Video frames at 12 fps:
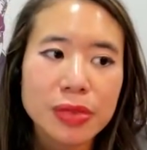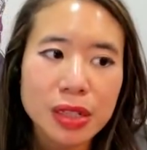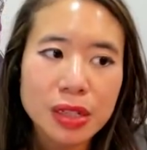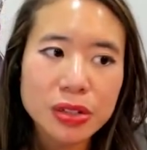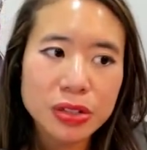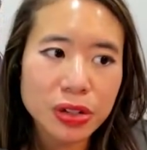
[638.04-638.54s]

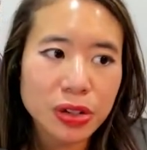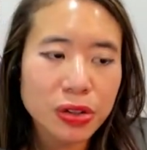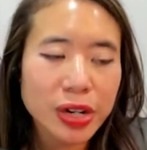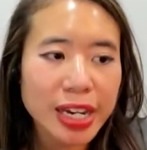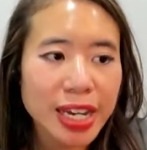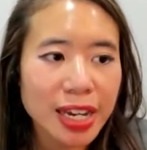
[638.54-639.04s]
So
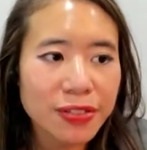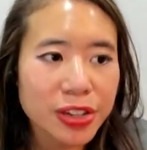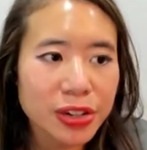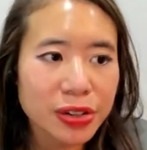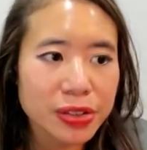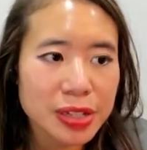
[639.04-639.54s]
I have
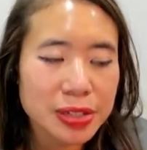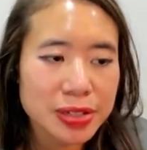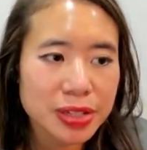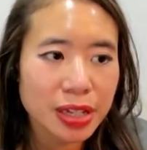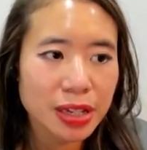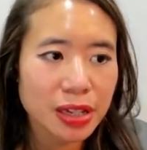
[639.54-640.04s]
here
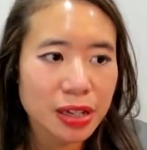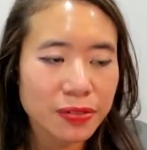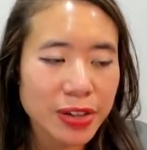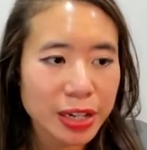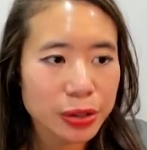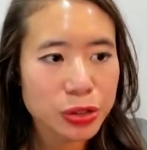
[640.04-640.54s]
this
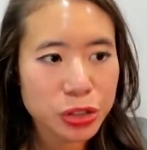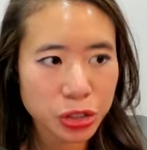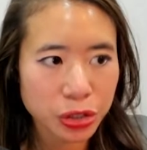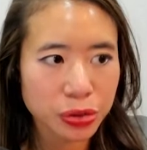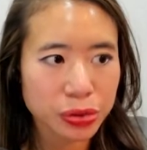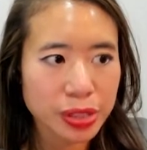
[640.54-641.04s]
value
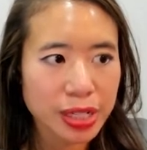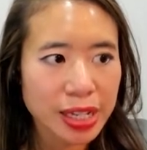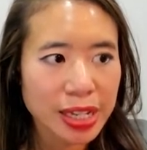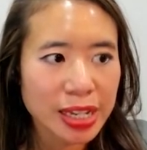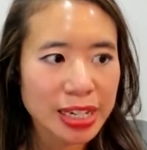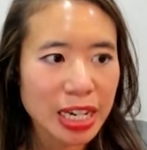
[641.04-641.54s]
shown.
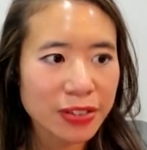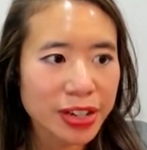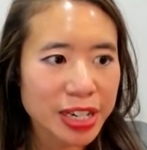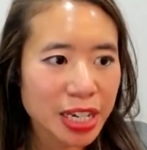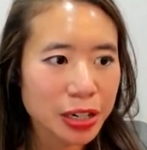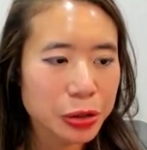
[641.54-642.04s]
Now, if I
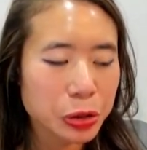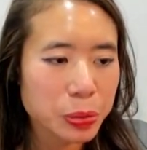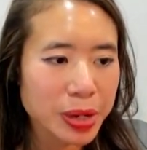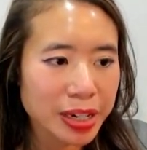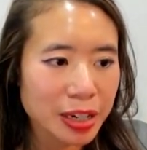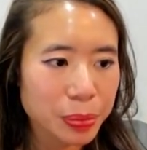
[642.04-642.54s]
kind of go
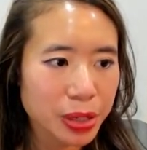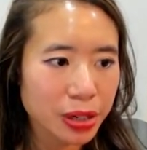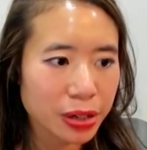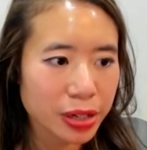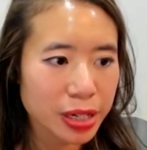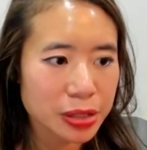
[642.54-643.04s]
back up
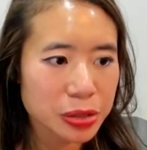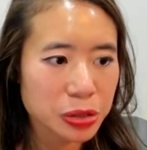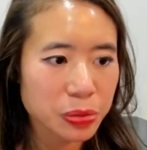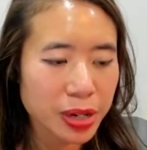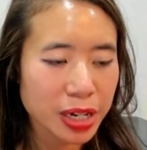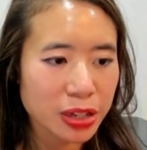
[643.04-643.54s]
here into
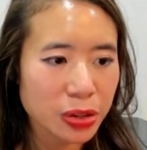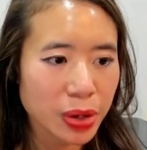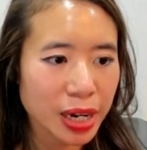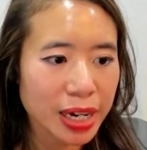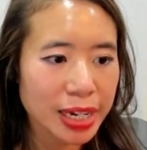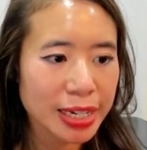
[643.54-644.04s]
my
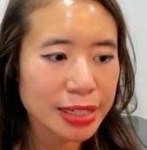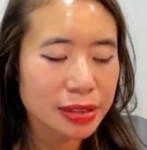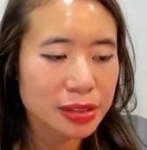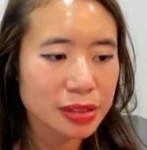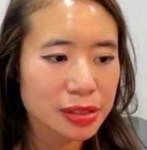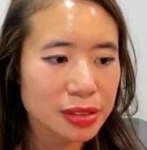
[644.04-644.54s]
UI,
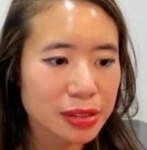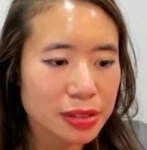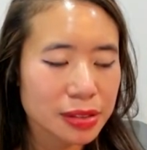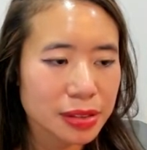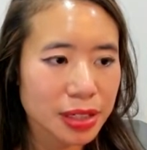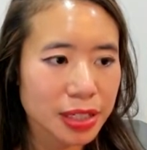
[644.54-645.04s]

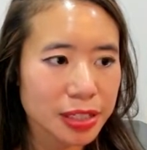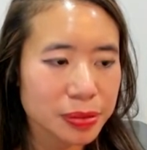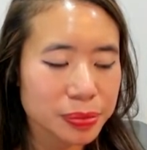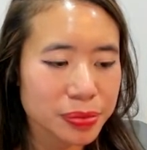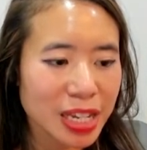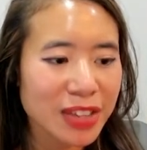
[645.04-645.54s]

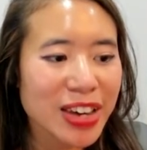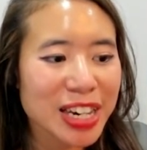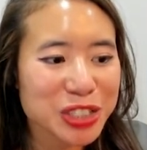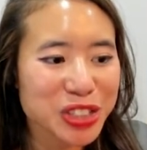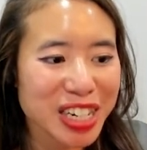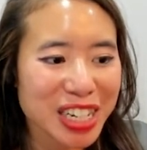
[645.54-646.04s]
I've
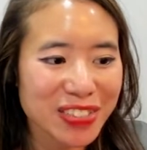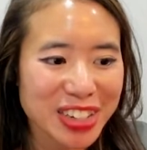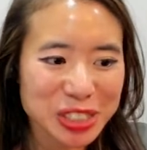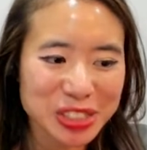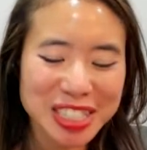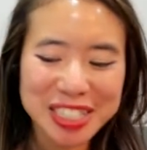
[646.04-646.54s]
actually kind of,
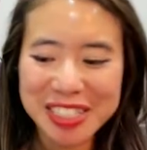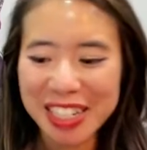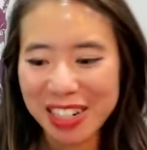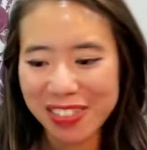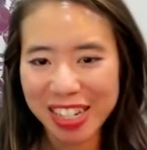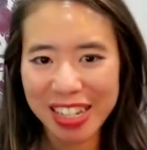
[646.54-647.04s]
this is
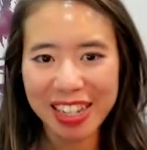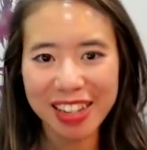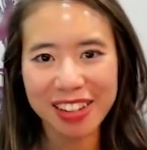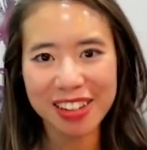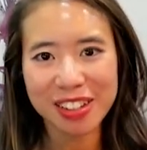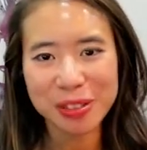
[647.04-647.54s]
kind of
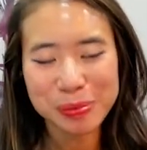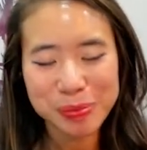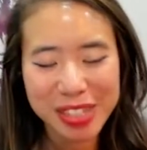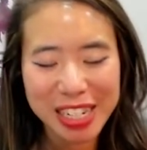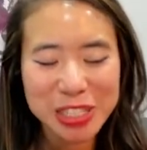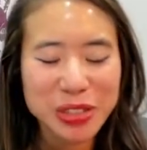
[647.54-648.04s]

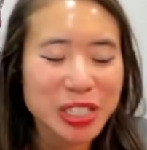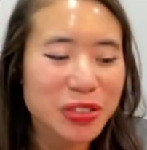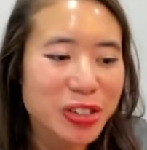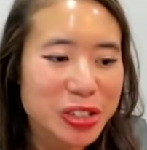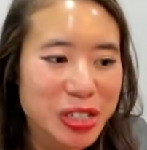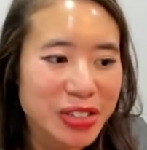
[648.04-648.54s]
an extracted
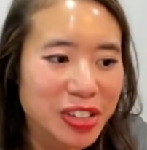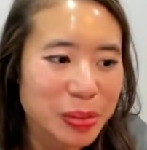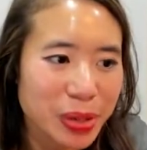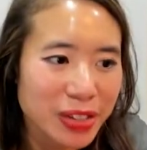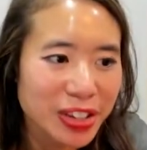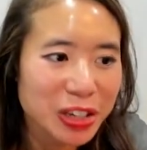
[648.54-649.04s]
version of it,
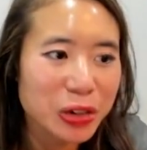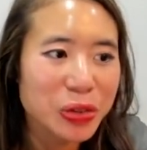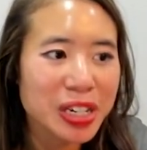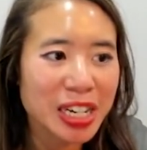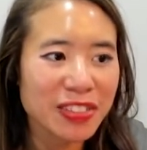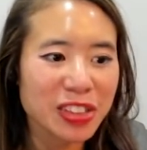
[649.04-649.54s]
but if I go
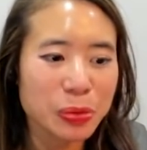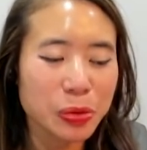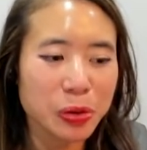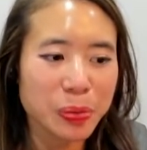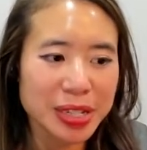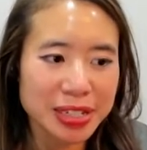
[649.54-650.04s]
kind of in the
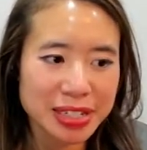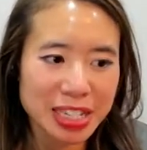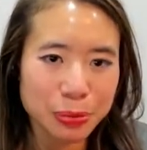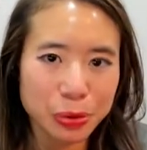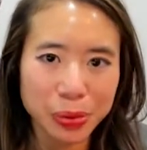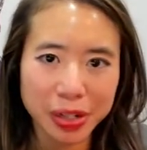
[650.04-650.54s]
more basic
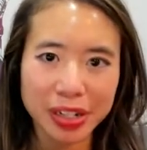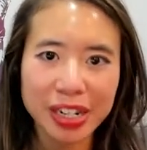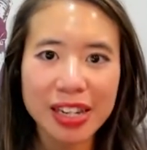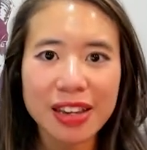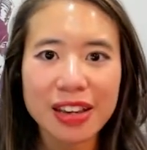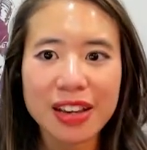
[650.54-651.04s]
example where
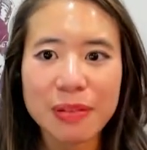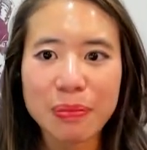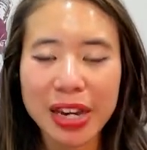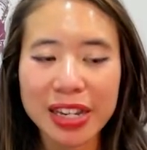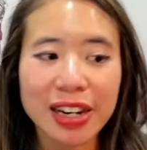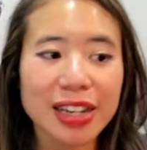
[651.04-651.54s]

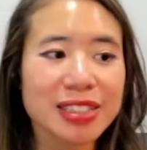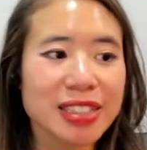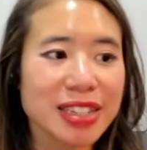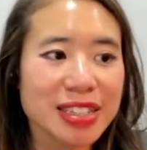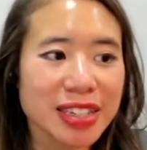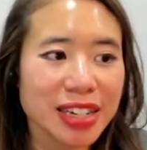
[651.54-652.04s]
my content
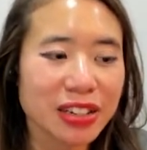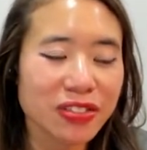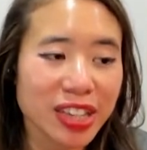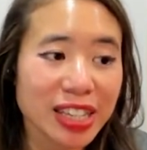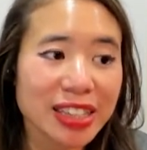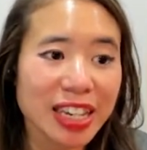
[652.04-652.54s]
is kind of
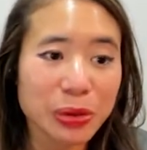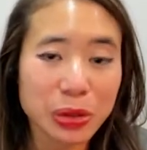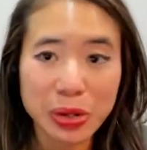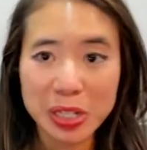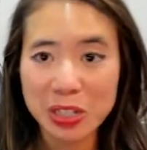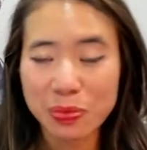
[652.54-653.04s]
in line with the
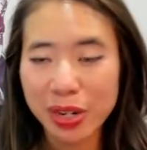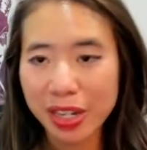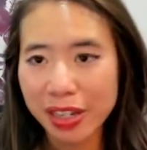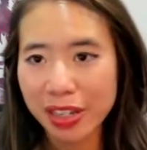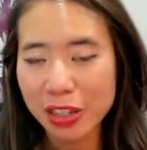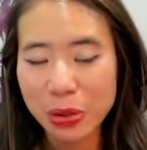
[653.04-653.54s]
rest of
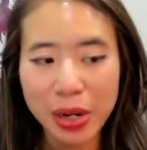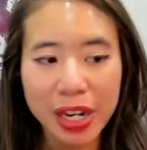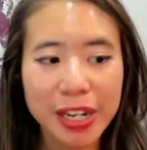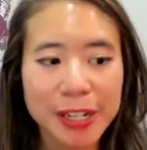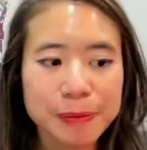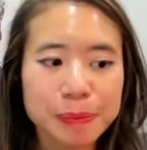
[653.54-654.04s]
my
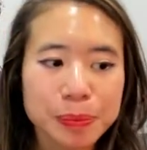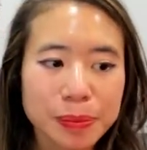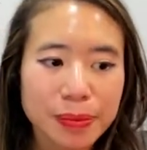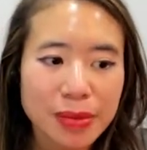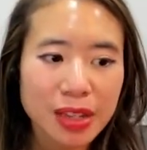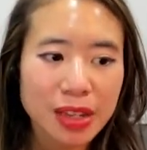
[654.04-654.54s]
UI,
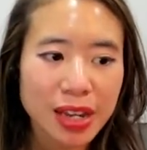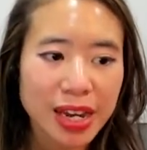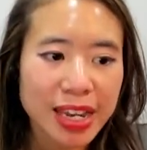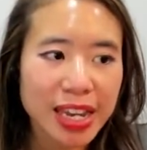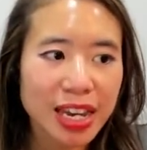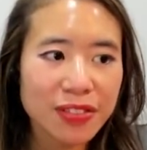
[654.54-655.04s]
I
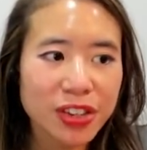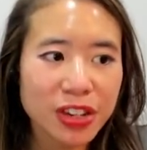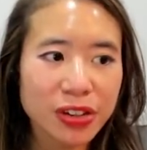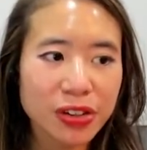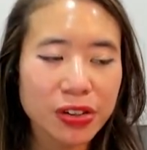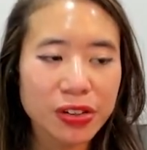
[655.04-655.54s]
have
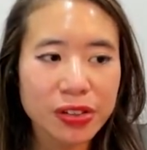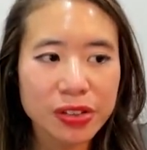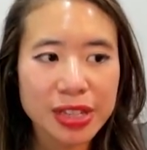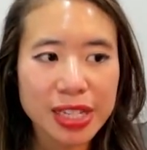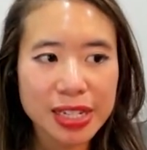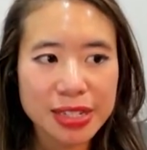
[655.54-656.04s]
here
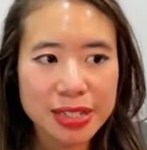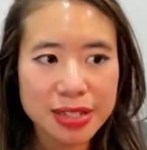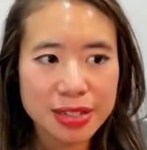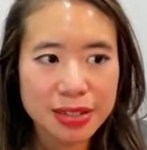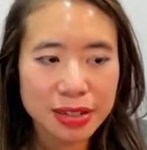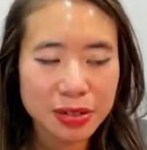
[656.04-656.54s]

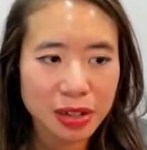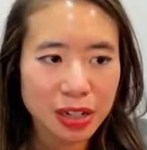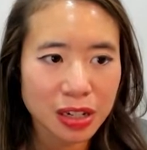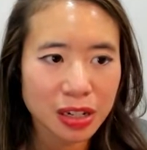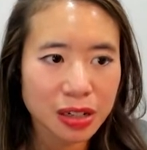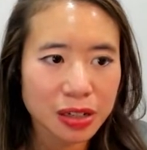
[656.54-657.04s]
this
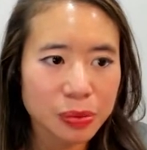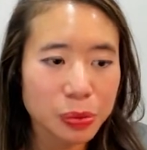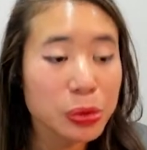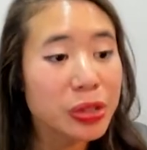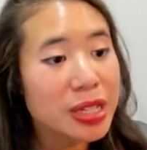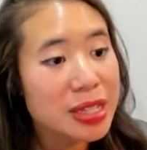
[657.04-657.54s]

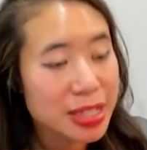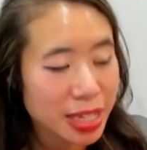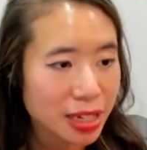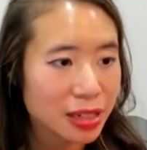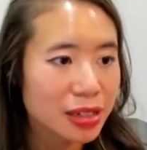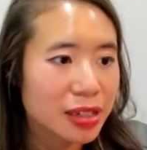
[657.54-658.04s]
Boolean
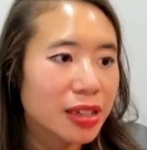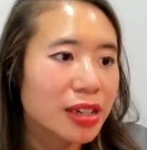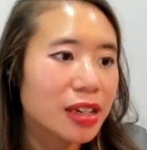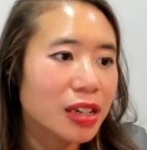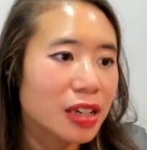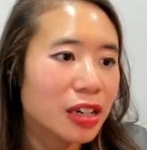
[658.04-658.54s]
state
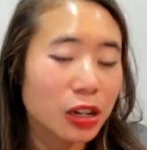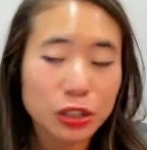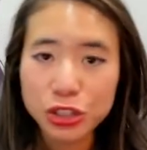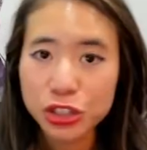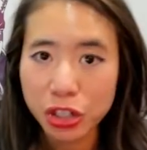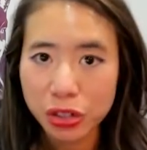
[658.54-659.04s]
called
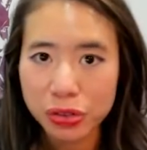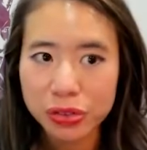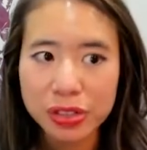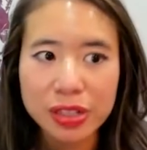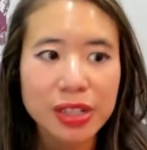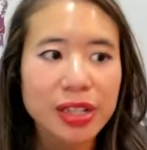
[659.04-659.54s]
shown.